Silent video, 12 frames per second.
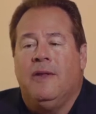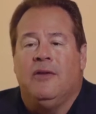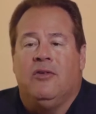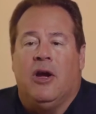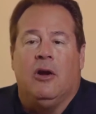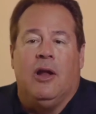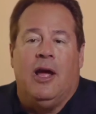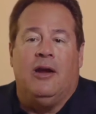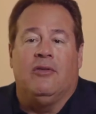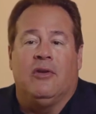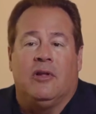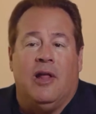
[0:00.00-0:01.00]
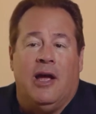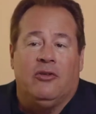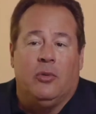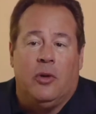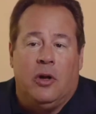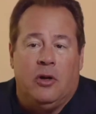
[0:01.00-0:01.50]
entire line is a
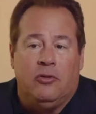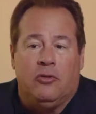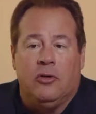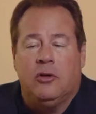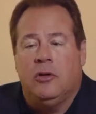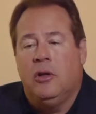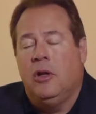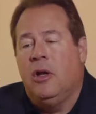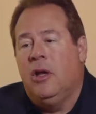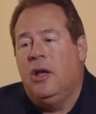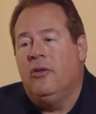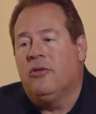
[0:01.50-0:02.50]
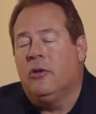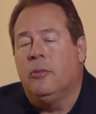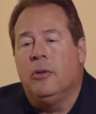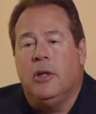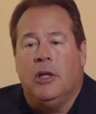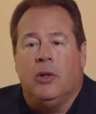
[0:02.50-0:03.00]
class 100. It's
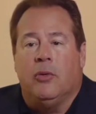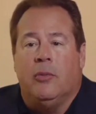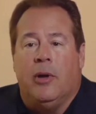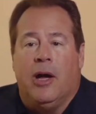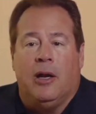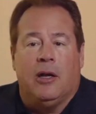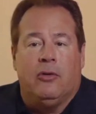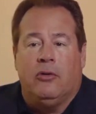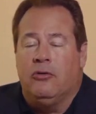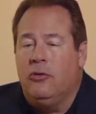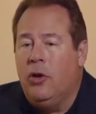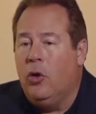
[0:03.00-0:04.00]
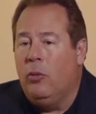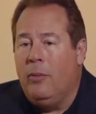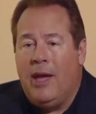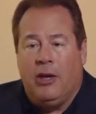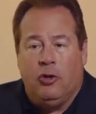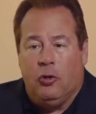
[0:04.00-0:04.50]
completely robotic. There's no
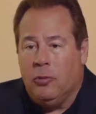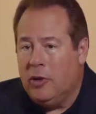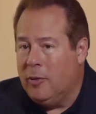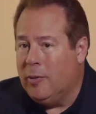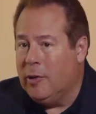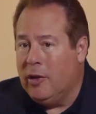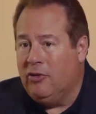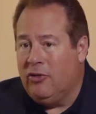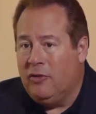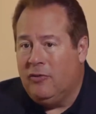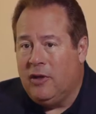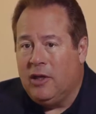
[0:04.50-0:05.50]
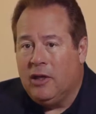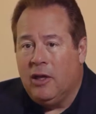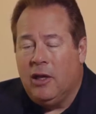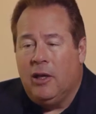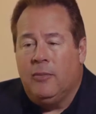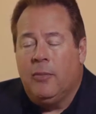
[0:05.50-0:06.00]
manual manipulation of any
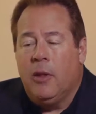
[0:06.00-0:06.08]
kind.